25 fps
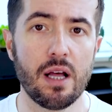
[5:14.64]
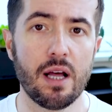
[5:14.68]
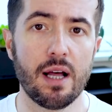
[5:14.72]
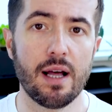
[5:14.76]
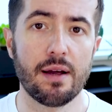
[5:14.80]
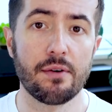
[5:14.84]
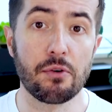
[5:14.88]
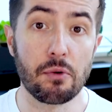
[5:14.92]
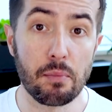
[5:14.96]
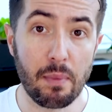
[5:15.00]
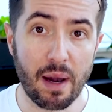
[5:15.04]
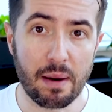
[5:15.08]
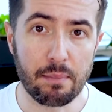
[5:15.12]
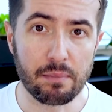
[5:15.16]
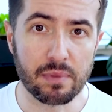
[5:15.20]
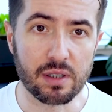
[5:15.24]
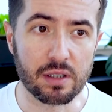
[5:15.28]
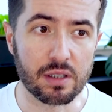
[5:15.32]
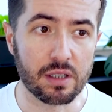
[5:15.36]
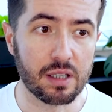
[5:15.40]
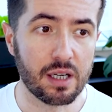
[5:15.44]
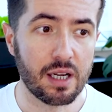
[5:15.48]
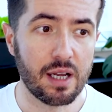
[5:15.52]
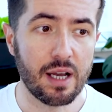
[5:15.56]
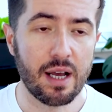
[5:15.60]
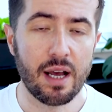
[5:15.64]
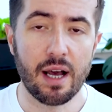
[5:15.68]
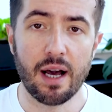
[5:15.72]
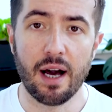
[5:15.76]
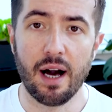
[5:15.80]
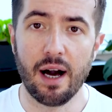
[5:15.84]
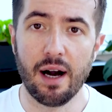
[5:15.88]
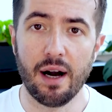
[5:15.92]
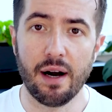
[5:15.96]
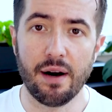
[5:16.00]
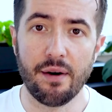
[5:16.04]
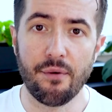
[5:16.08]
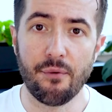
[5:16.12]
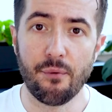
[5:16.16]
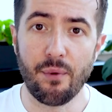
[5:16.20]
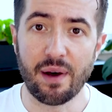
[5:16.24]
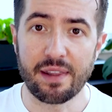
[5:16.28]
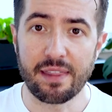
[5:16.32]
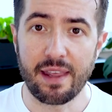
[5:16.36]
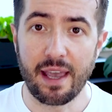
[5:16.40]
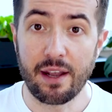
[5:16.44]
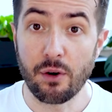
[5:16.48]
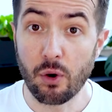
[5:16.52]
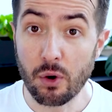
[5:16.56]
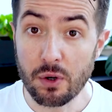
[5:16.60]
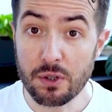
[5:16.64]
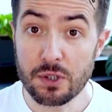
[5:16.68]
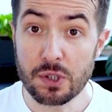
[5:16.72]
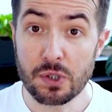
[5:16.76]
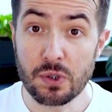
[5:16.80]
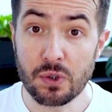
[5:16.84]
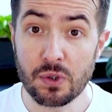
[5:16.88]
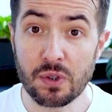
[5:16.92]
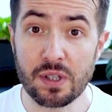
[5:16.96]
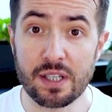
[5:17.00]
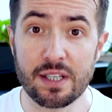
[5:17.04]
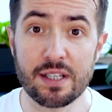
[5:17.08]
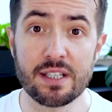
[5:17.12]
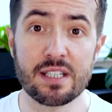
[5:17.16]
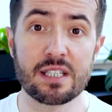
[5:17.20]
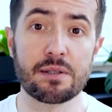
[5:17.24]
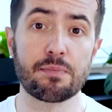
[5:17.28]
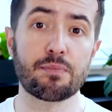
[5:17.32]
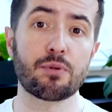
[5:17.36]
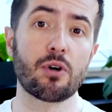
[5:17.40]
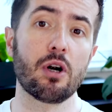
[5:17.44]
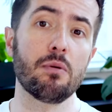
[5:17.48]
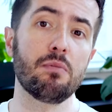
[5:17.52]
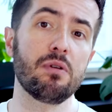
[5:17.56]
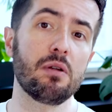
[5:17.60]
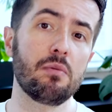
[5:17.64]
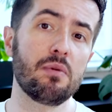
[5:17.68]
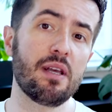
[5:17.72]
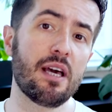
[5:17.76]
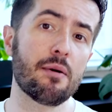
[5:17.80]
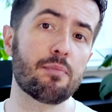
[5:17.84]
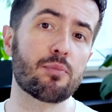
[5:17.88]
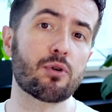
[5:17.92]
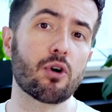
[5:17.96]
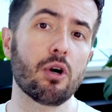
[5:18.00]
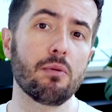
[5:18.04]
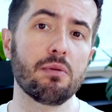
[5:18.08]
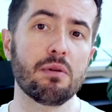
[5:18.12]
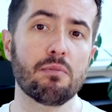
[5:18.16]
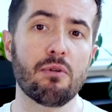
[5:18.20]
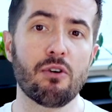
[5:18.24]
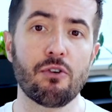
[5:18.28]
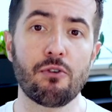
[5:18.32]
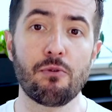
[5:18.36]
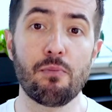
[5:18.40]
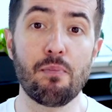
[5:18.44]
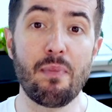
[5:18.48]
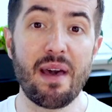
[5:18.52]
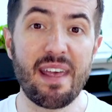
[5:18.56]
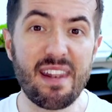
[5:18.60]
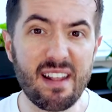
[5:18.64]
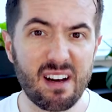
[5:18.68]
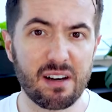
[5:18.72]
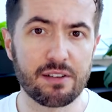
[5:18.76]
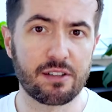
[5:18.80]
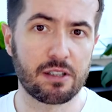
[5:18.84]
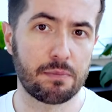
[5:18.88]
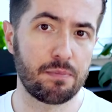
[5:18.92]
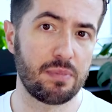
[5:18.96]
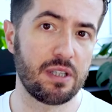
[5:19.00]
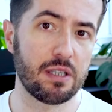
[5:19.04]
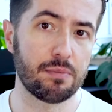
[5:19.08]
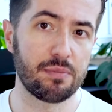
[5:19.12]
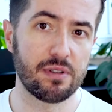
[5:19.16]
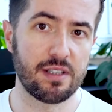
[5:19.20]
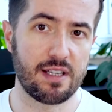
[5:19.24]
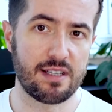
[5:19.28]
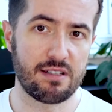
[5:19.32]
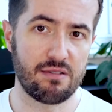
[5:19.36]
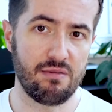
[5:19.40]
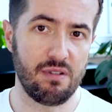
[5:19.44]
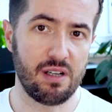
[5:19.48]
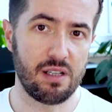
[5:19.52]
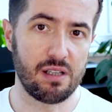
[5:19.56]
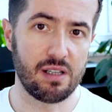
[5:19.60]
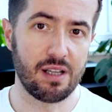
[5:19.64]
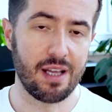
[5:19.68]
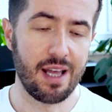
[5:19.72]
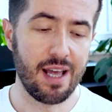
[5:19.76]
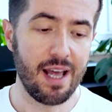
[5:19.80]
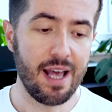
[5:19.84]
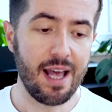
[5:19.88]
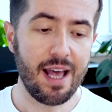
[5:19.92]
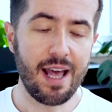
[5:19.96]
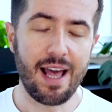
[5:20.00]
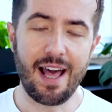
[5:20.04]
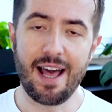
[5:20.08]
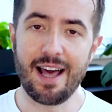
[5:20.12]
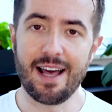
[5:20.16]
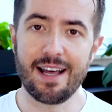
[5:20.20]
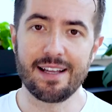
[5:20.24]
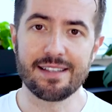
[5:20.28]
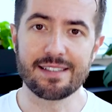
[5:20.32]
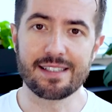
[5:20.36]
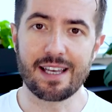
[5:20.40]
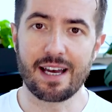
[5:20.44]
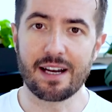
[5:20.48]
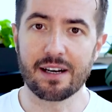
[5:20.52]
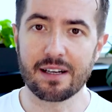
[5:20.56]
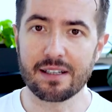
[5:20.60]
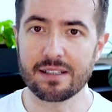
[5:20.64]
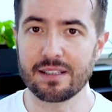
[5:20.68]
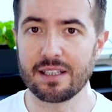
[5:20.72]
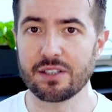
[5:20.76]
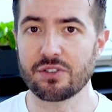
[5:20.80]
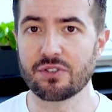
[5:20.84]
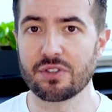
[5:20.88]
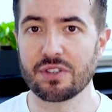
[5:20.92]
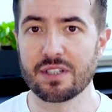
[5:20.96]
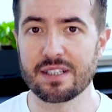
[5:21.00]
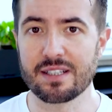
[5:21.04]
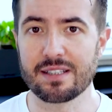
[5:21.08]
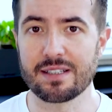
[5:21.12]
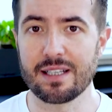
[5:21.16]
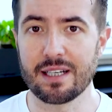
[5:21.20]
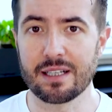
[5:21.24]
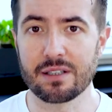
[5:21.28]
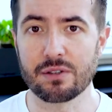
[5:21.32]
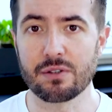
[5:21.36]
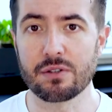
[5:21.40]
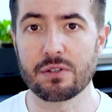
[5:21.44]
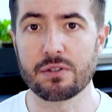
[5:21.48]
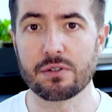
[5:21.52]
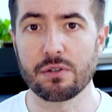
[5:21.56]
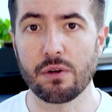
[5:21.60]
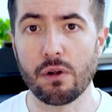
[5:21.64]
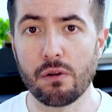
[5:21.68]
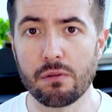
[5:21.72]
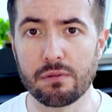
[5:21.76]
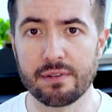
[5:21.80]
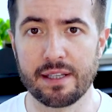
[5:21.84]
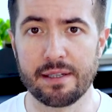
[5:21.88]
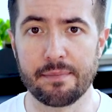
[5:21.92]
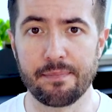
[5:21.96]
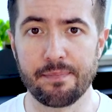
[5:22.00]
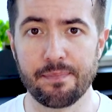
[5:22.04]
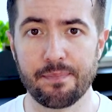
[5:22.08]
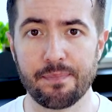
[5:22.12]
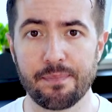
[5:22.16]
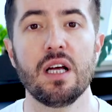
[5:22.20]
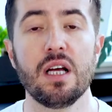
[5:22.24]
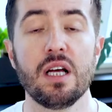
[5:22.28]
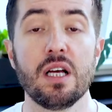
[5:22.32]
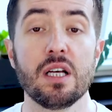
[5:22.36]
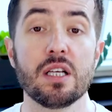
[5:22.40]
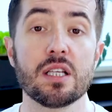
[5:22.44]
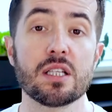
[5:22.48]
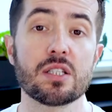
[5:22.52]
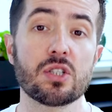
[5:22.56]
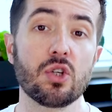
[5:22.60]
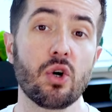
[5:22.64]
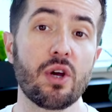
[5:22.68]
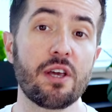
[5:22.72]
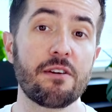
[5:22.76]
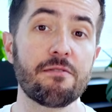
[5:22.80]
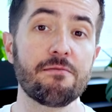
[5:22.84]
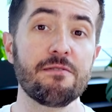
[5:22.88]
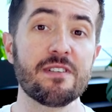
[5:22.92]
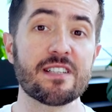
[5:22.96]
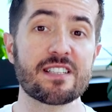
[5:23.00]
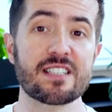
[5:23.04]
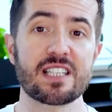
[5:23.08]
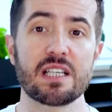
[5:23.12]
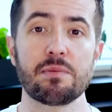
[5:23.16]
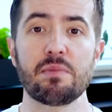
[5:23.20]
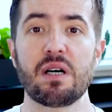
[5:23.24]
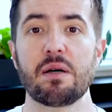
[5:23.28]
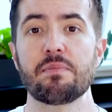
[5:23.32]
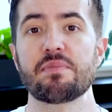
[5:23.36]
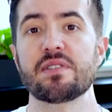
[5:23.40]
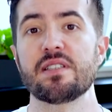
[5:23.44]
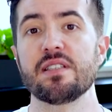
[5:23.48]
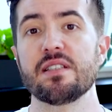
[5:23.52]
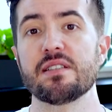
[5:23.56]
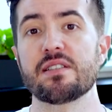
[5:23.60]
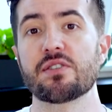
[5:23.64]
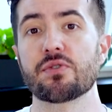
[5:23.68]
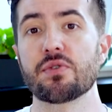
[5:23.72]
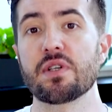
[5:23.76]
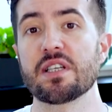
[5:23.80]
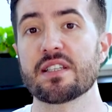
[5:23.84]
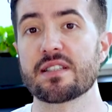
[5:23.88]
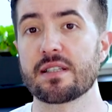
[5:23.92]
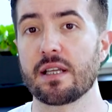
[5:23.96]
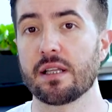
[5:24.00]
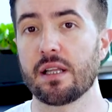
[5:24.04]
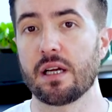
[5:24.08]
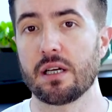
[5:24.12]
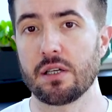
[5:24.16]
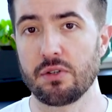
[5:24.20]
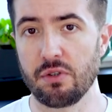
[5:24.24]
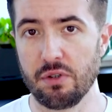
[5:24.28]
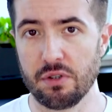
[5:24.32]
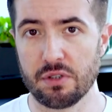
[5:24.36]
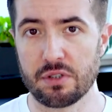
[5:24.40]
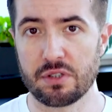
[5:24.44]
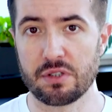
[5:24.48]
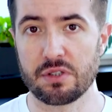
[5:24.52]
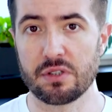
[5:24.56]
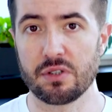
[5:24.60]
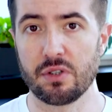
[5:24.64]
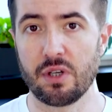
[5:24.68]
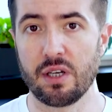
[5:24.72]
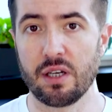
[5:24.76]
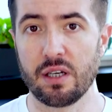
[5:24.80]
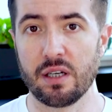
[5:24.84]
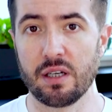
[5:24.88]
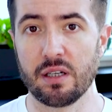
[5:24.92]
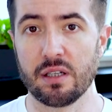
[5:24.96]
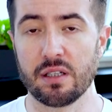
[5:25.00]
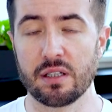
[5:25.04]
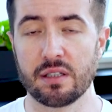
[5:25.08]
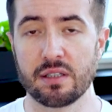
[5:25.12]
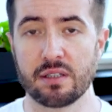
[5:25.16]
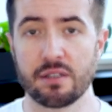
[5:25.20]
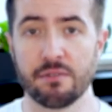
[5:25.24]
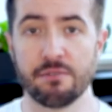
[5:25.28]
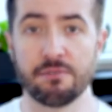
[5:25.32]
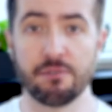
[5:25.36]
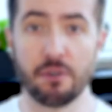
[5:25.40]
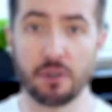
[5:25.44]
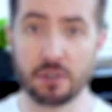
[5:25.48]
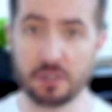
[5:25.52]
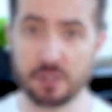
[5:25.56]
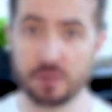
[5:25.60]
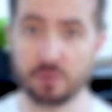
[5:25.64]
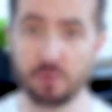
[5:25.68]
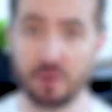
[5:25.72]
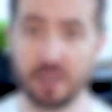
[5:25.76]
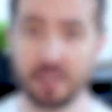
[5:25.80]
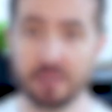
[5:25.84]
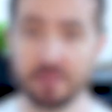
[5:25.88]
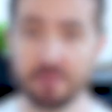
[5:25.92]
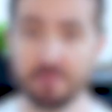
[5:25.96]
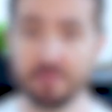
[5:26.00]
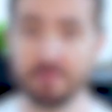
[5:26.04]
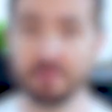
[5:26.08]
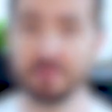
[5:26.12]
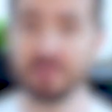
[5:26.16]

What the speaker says: Remember, What annoys you is probably a problem of many other people as well, and architecture is there to solve them. So if we sum up the three scenarios, the first one,